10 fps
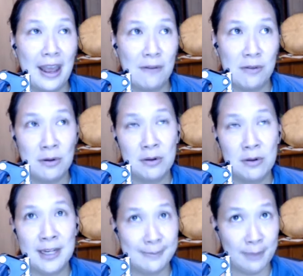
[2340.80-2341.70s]
if you're going to
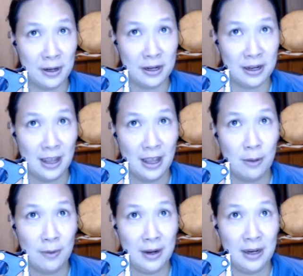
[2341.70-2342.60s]
read his book,
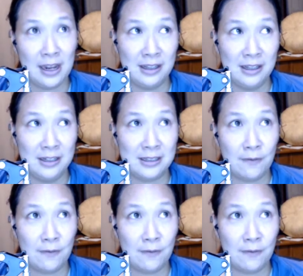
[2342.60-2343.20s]
read at least